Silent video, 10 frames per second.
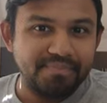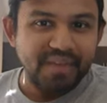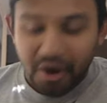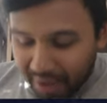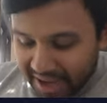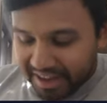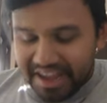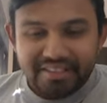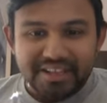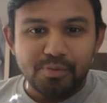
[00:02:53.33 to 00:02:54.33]
All right,
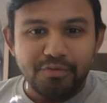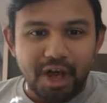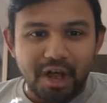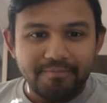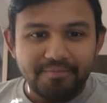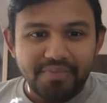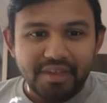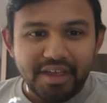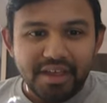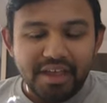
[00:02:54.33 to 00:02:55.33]
let's move on.
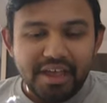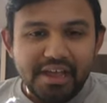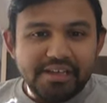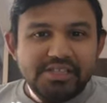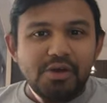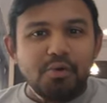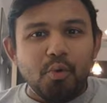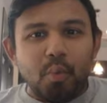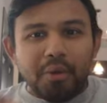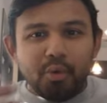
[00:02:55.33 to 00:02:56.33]
So
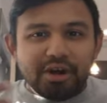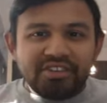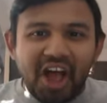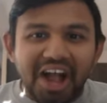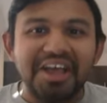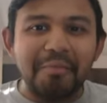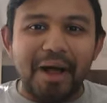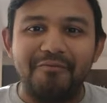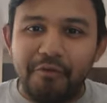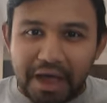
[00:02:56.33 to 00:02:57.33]
when we're talking
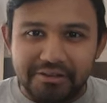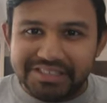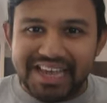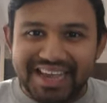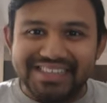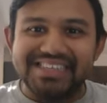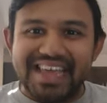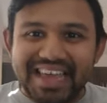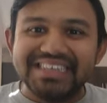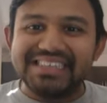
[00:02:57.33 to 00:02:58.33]
about vital signs
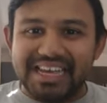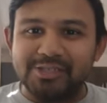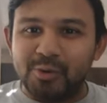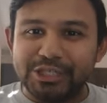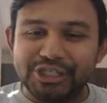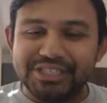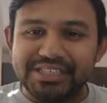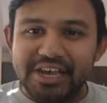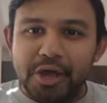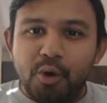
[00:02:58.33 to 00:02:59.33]
in test questions,
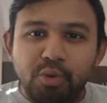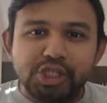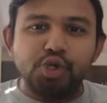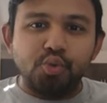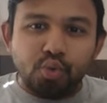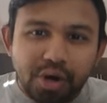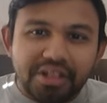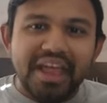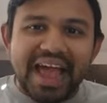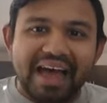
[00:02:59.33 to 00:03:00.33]
what you
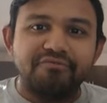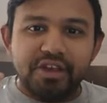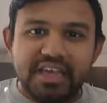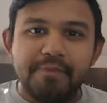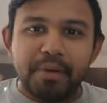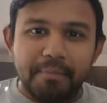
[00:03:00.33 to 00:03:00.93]
really have to keep in